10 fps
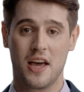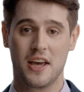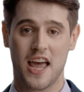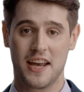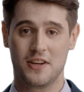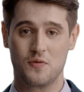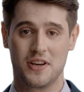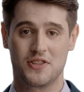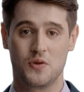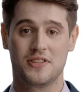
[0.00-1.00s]
guiding
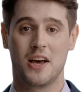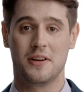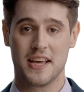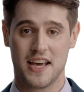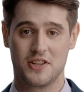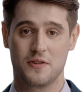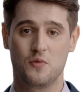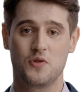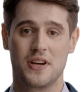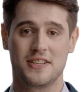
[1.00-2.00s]
resource allocation
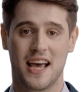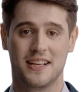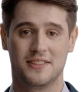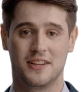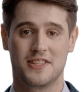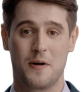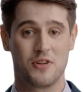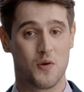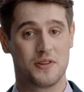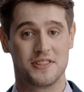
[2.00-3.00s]
for success in
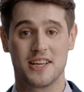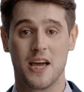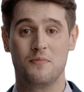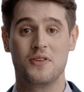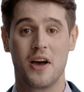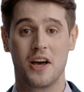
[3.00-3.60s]
subsequent steps,